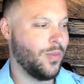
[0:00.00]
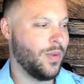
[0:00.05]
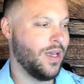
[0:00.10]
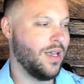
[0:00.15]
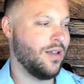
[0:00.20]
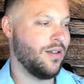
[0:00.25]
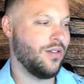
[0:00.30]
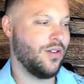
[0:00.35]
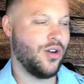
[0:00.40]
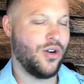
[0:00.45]

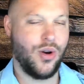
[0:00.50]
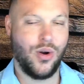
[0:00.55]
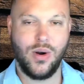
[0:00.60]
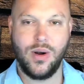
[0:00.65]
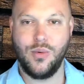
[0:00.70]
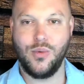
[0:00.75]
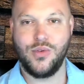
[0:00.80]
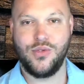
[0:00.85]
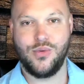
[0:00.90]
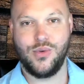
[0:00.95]
Current was
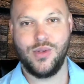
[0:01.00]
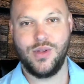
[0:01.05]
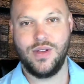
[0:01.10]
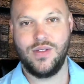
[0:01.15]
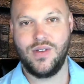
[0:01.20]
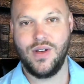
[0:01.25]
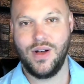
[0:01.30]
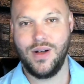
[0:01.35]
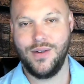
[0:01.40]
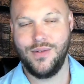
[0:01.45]
really tough.
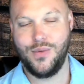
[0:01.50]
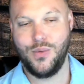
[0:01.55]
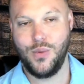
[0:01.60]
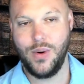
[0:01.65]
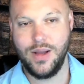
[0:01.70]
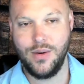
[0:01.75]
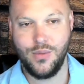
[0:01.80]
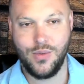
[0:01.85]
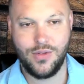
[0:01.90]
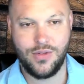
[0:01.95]
Wind was a
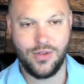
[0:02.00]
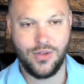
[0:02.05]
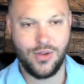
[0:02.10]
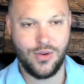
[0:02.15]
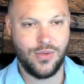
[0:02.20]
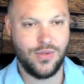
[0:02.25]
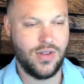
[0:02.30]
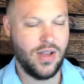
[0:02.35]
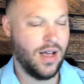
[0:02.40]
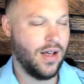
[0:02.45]
little tough.